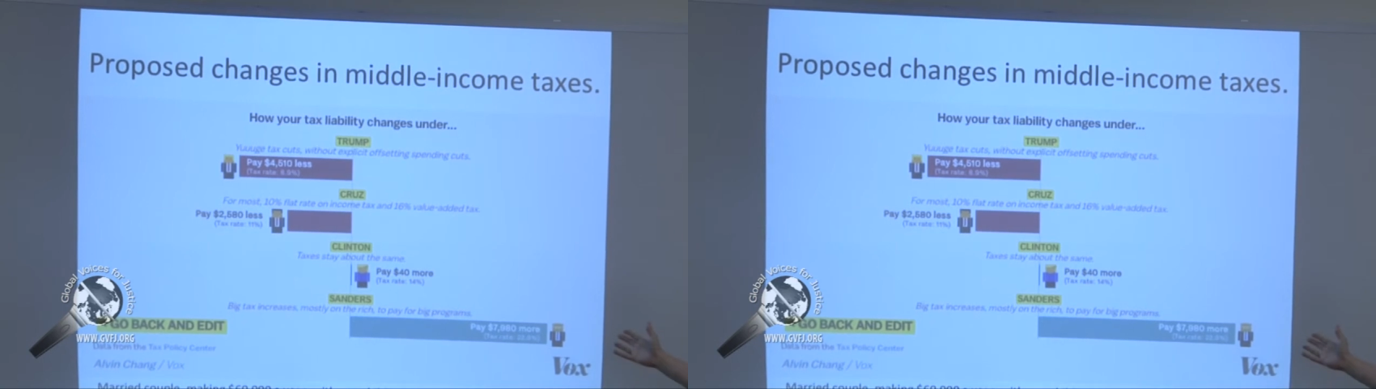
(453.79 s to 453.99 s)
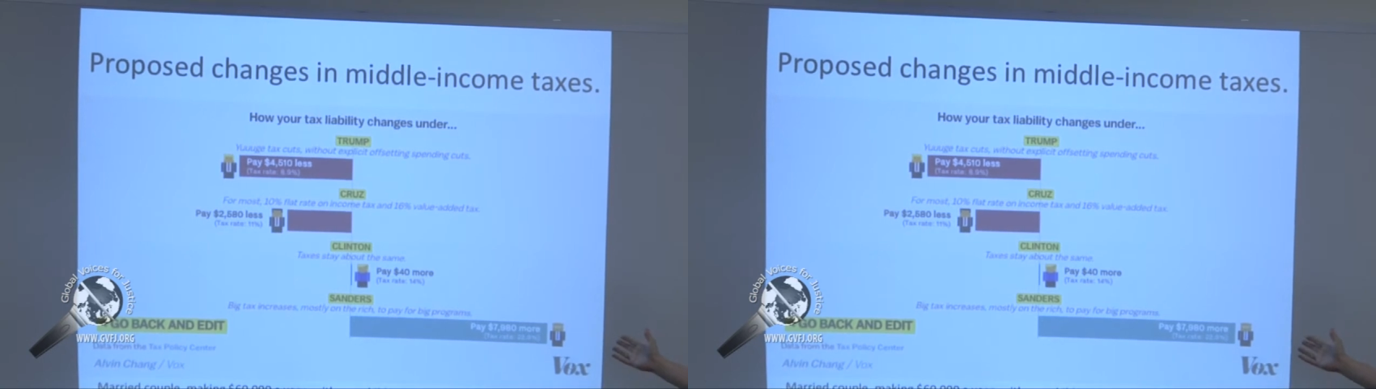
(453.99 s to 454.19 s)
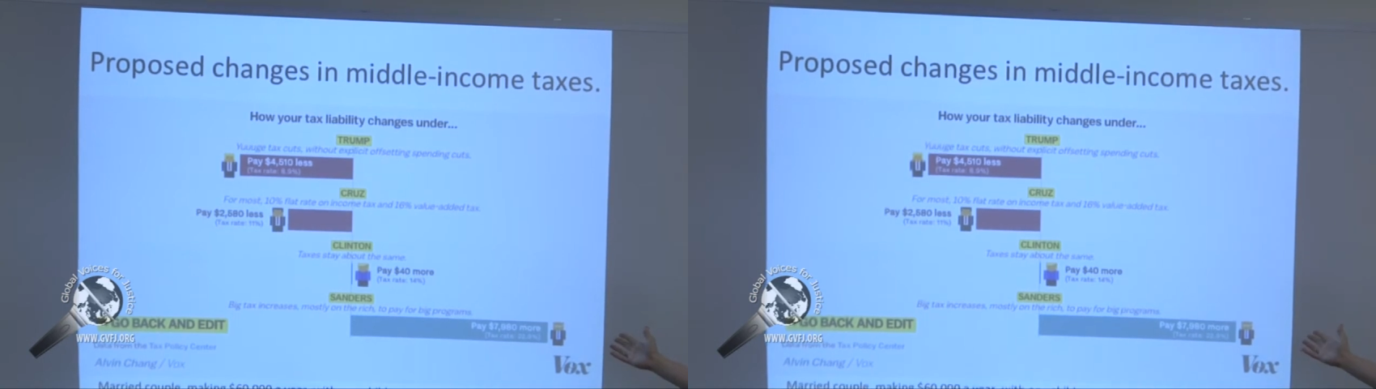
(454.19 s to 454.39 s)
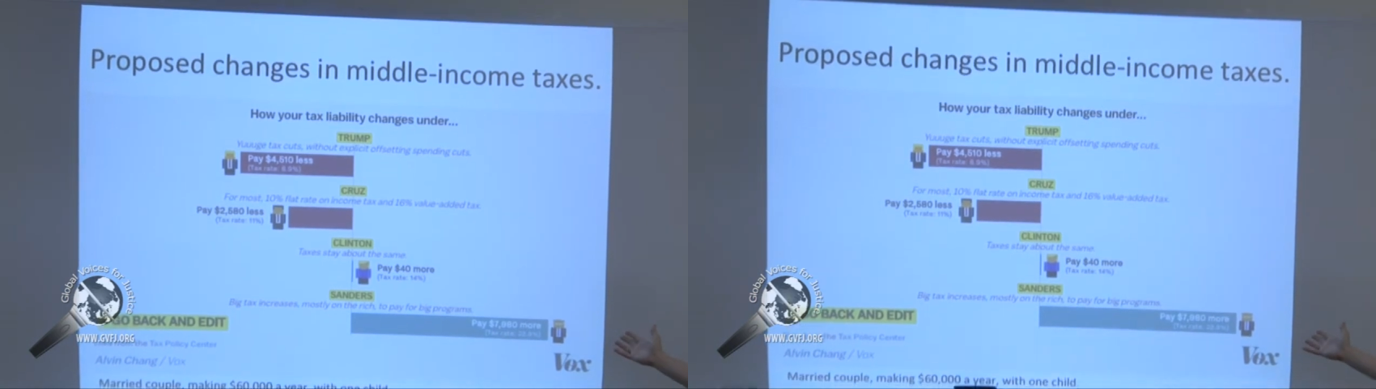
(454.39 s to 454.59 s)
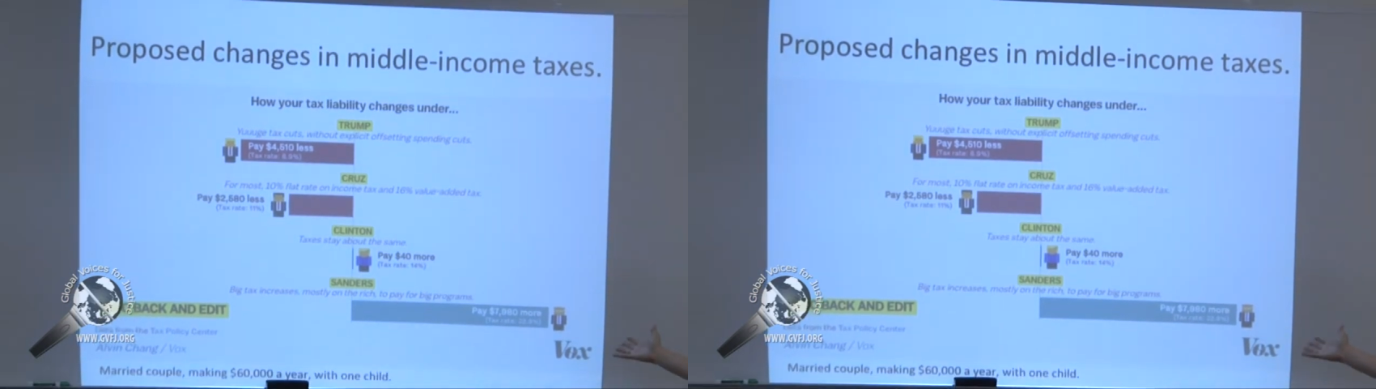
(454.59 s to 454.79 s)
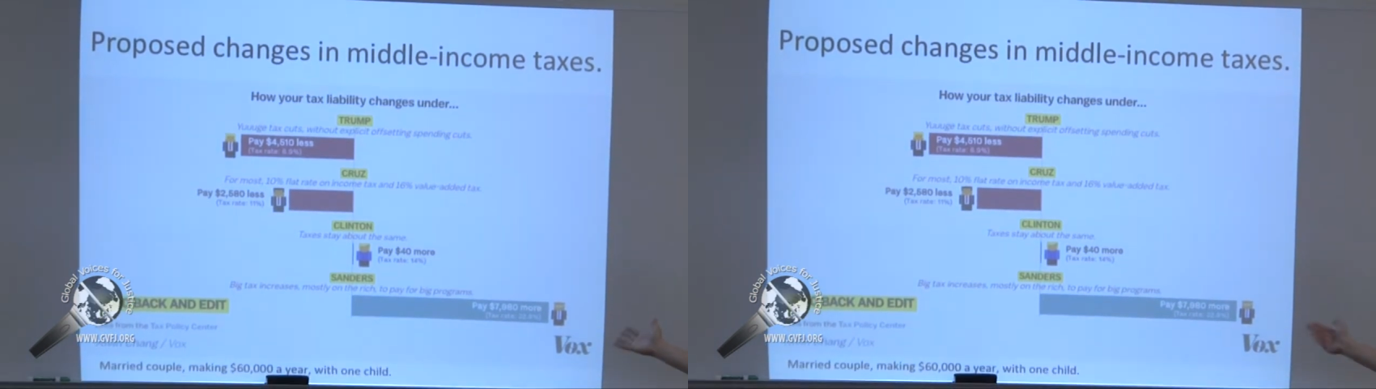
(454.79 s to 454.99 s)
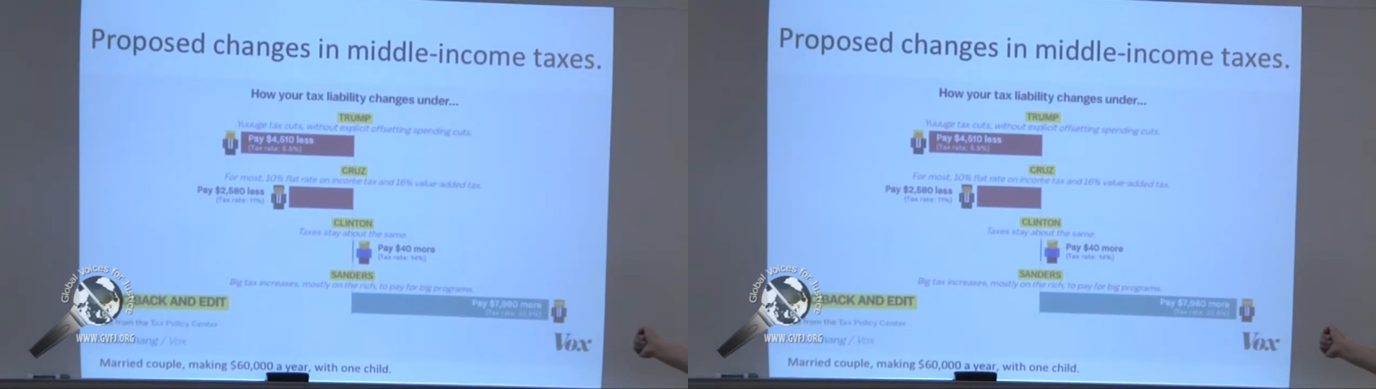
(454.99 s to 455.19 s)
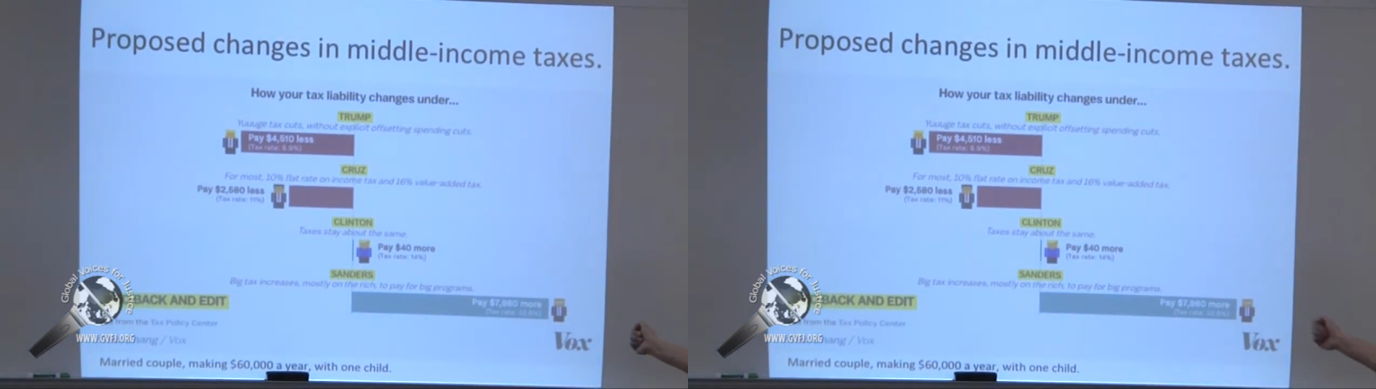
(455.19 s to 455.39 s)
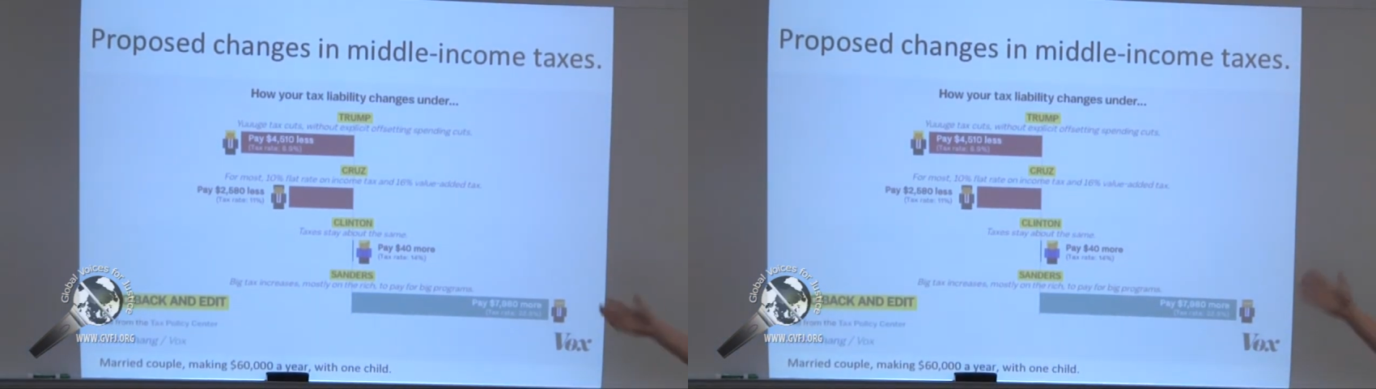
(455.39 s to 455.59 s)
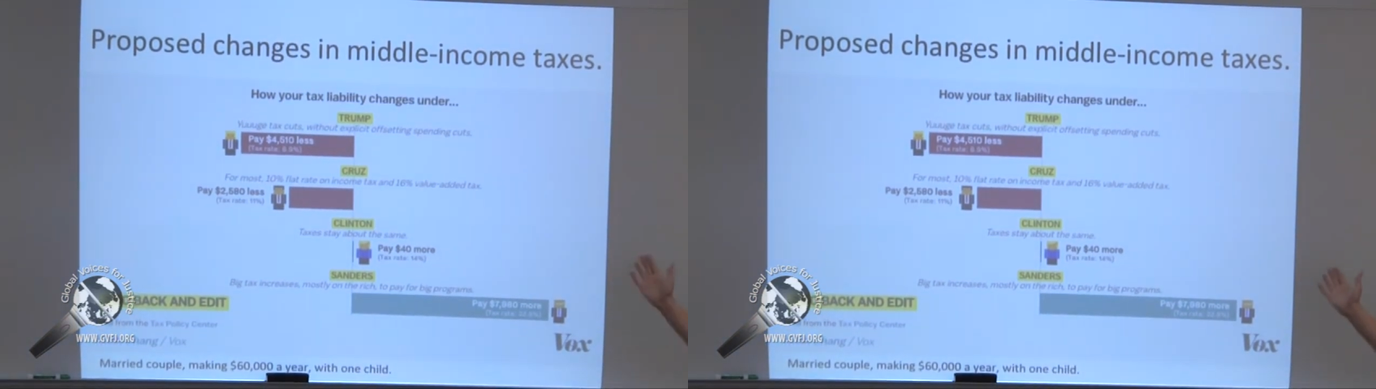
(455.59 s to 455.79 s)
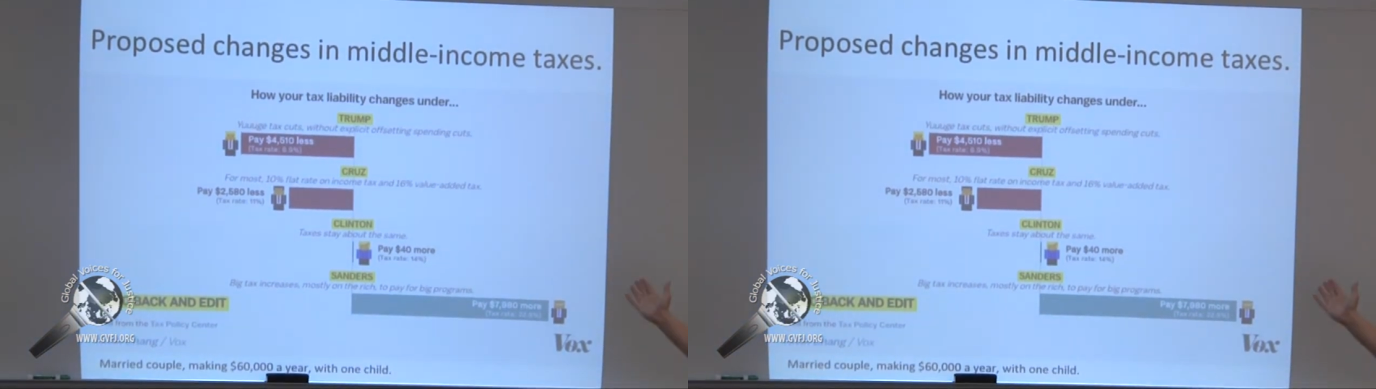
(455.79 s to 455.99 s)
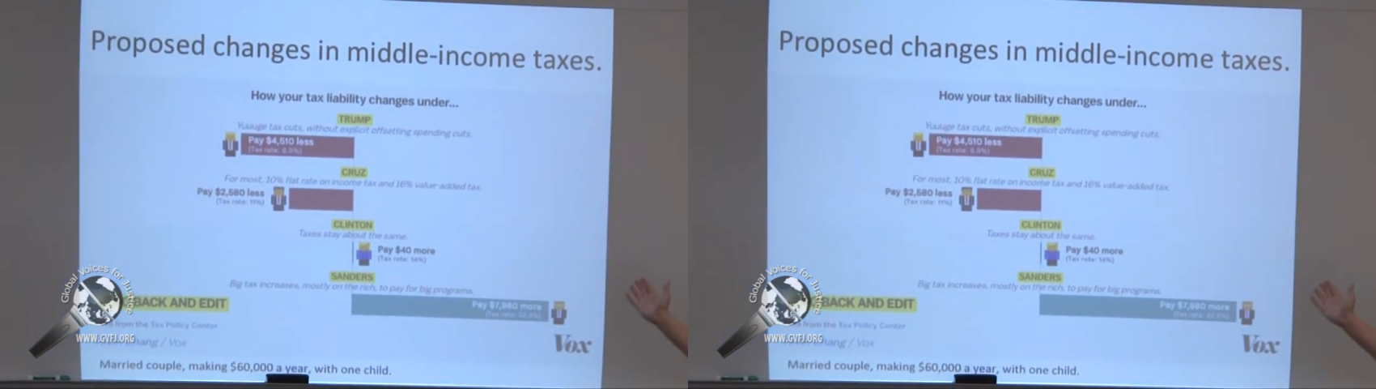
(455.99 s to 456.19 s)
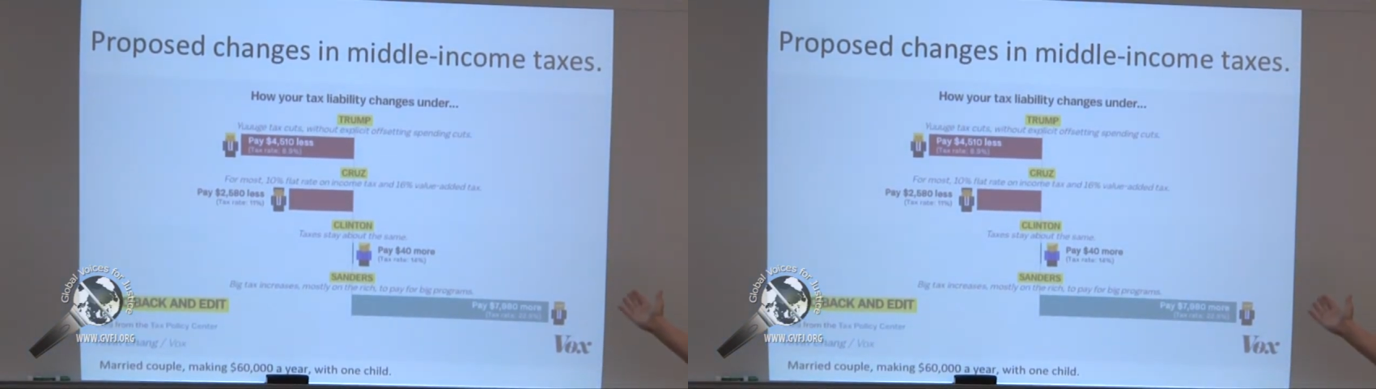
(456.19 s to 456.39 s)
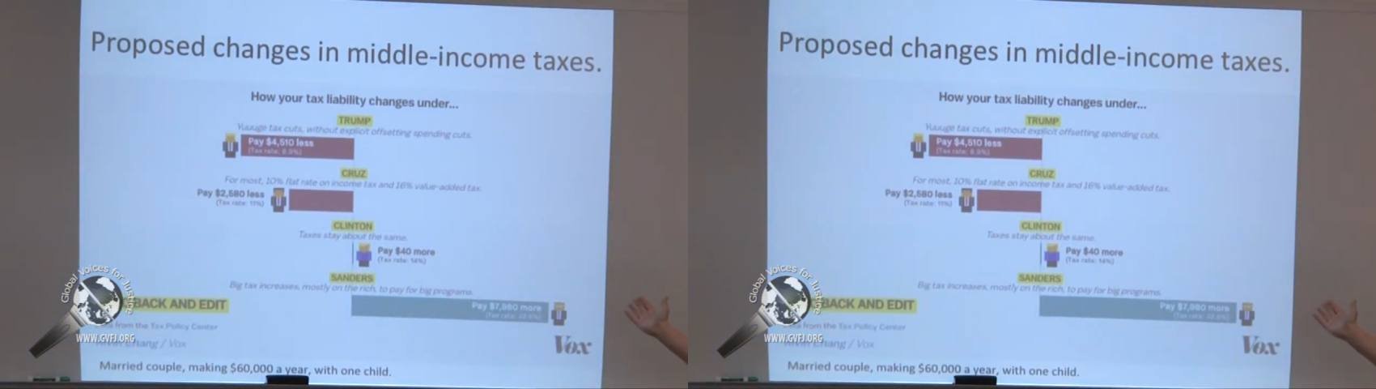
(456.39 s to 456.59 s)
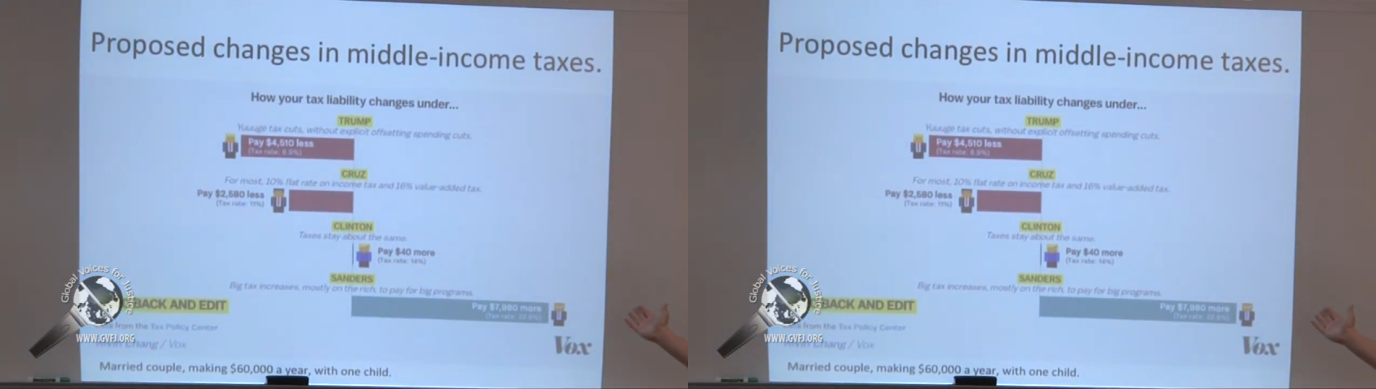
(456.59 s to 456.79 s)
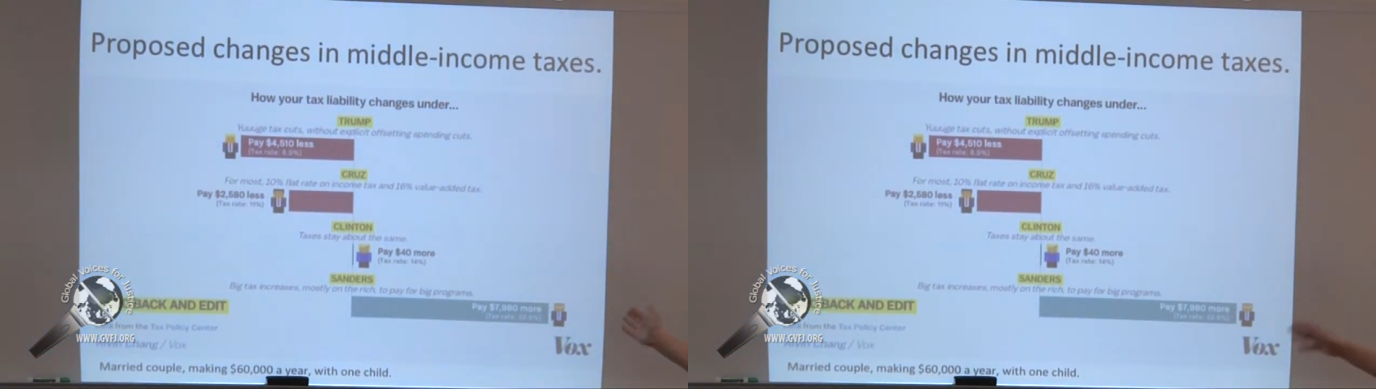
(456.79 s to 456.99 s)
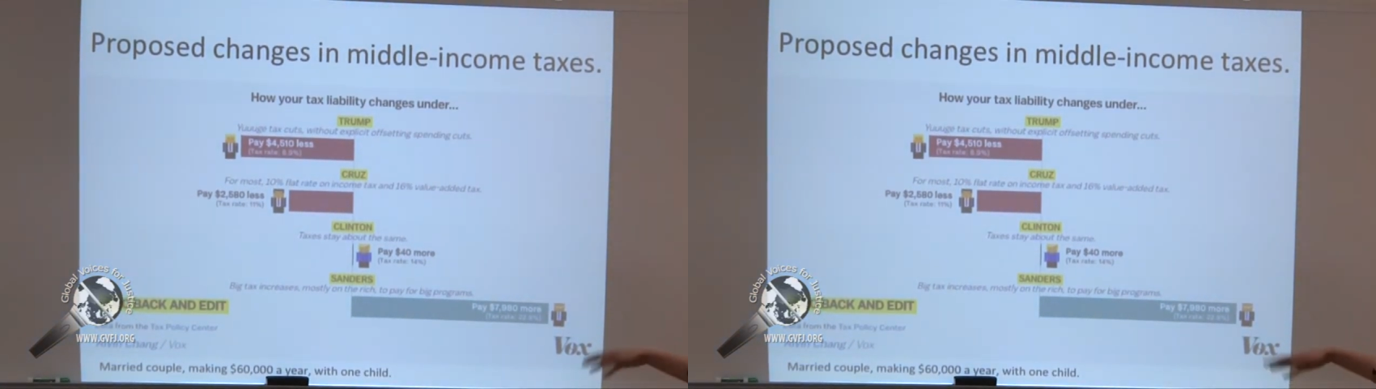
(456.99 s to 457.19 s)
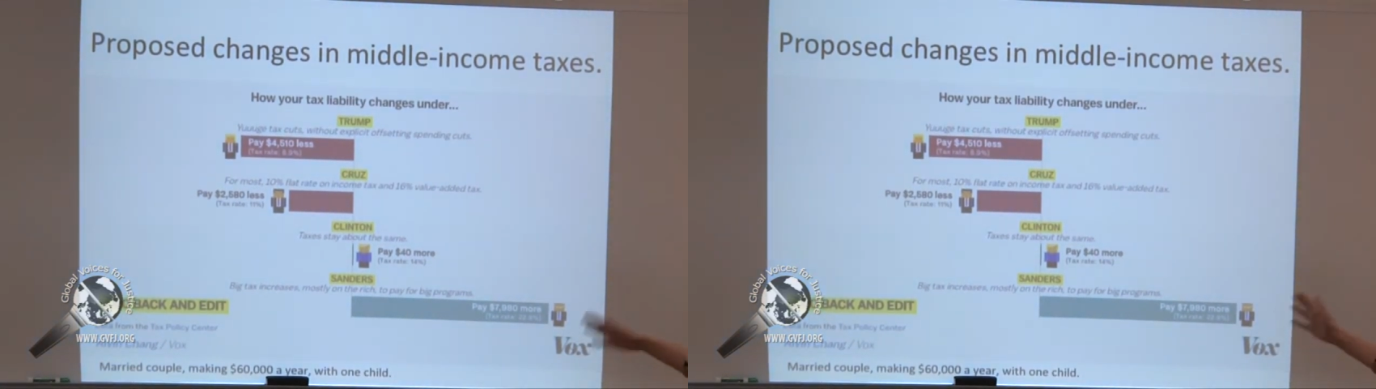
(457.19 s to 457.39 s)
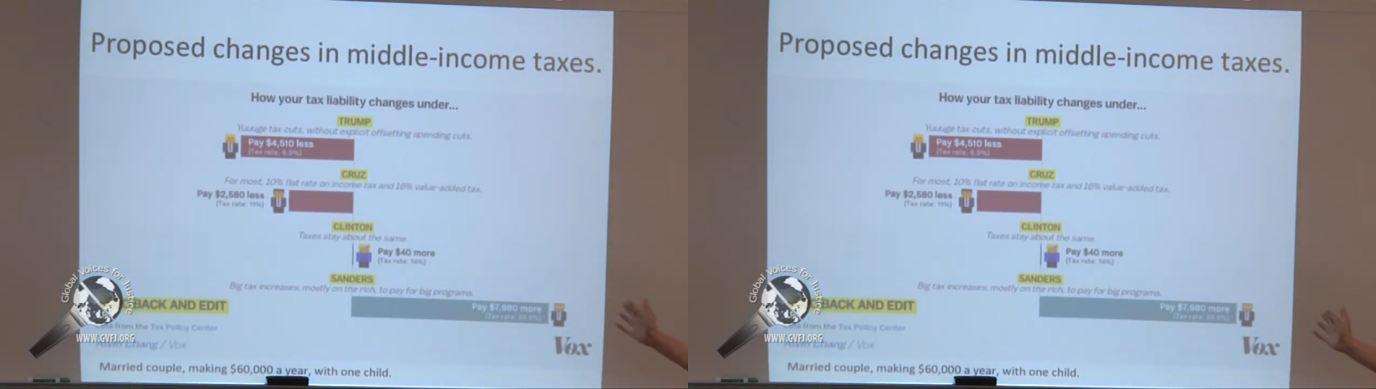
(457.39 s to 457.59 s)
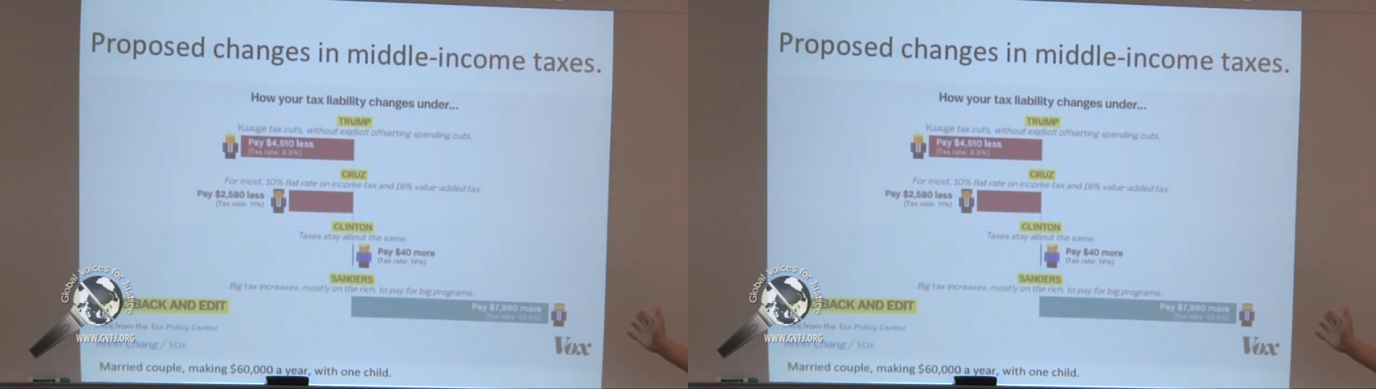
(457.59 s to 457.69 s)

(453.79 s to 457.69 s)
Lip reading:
No face is visible, so there are no lips to read.